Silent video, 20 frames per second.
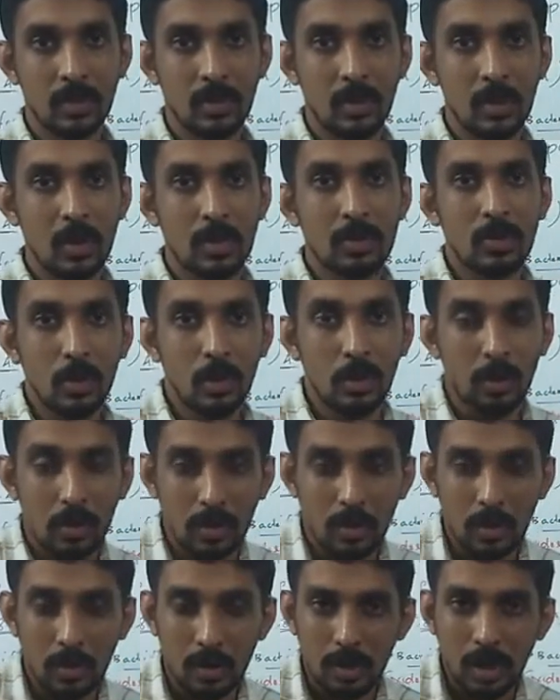
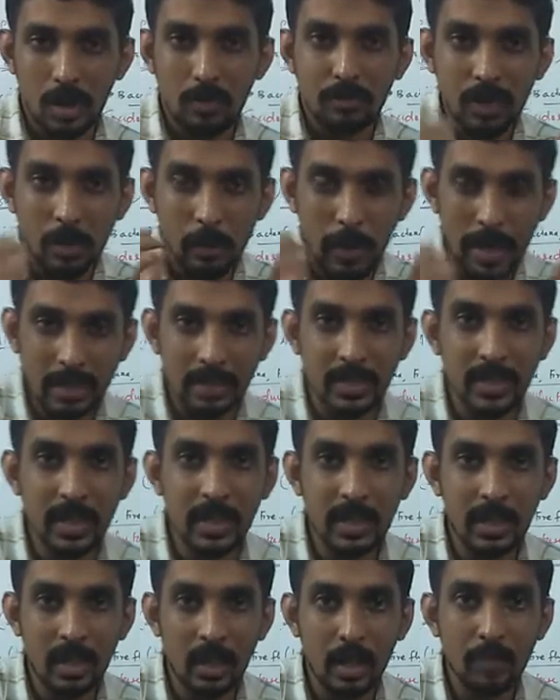So if the
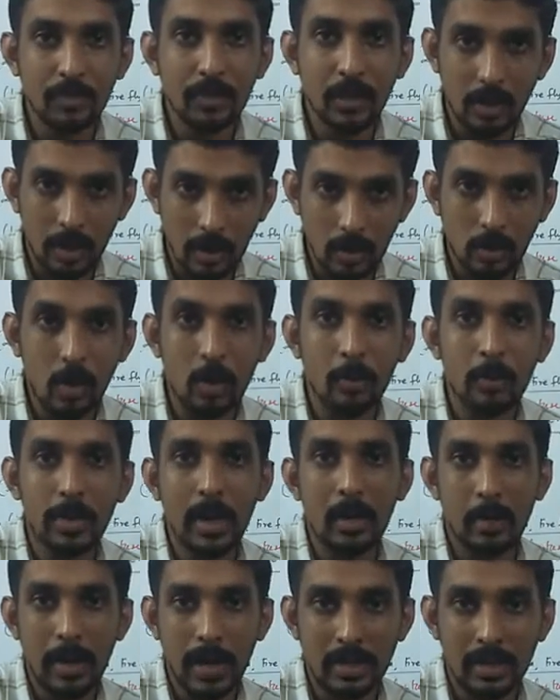
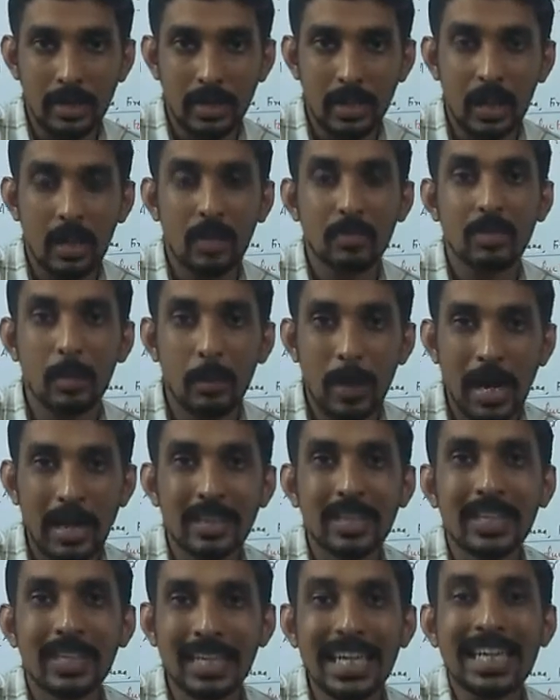recombinant
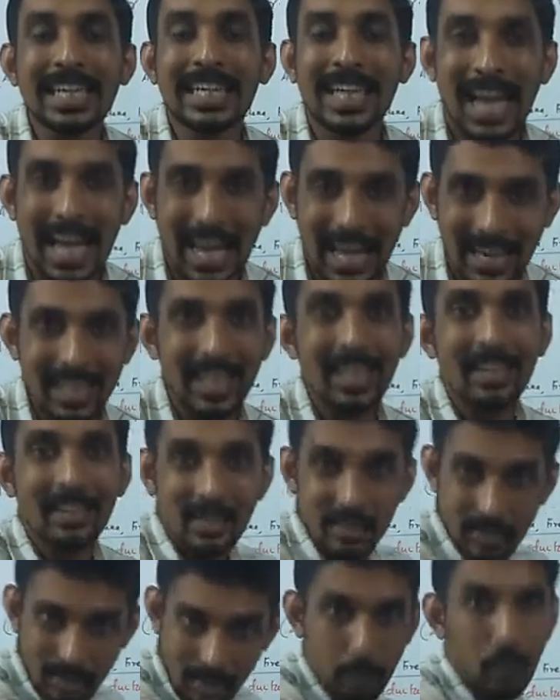bacteria carry
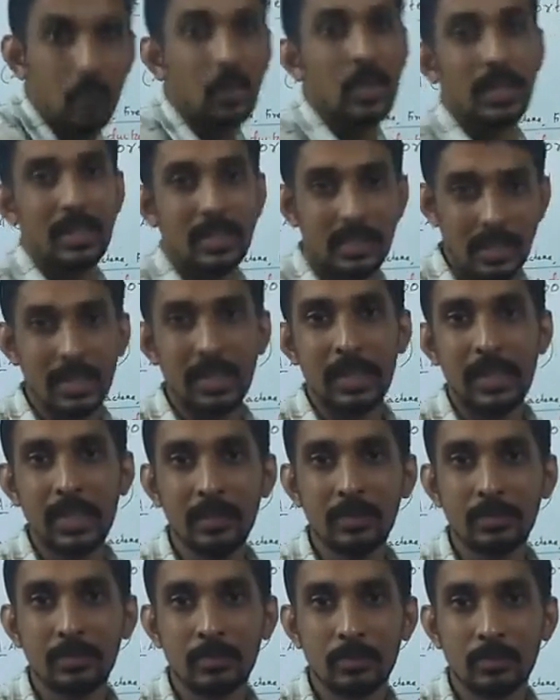this reporter
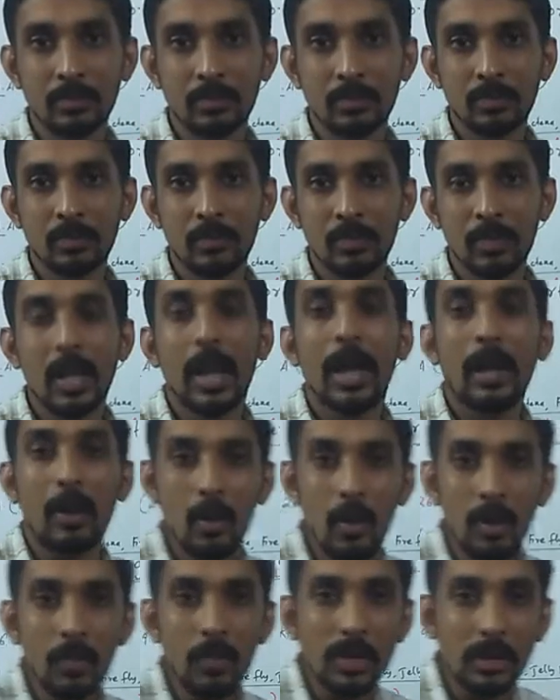gene
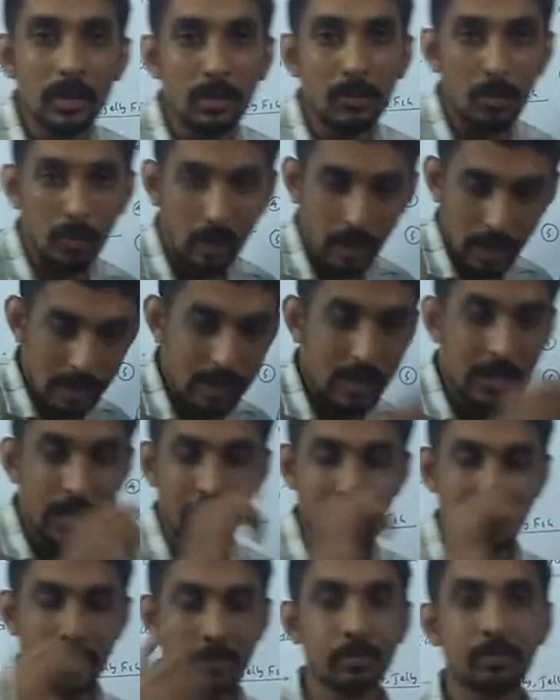along with the foreign
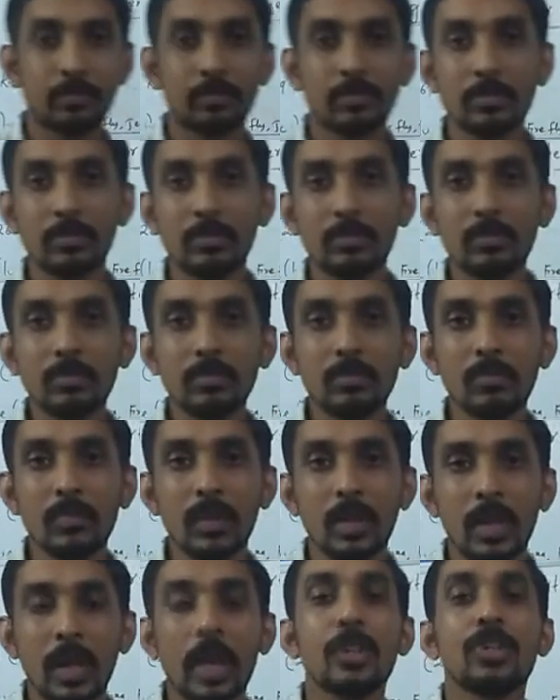gene,
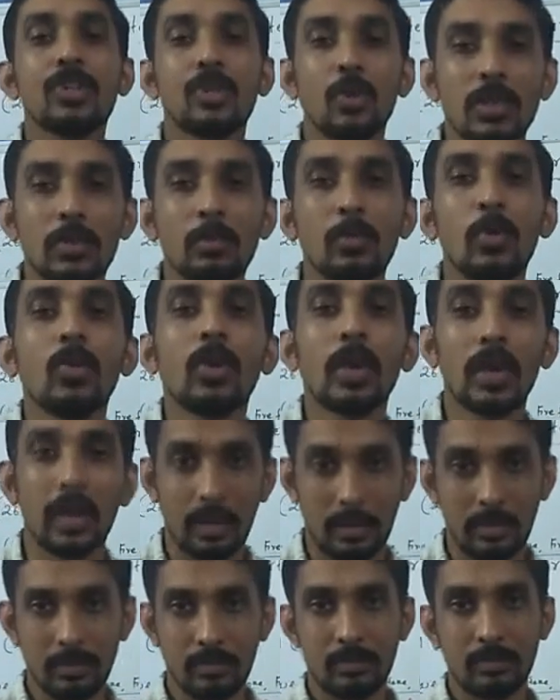it shows blue
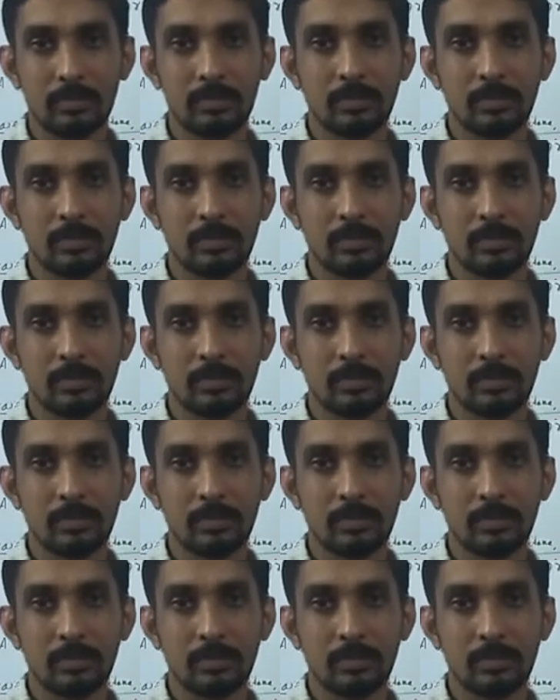color.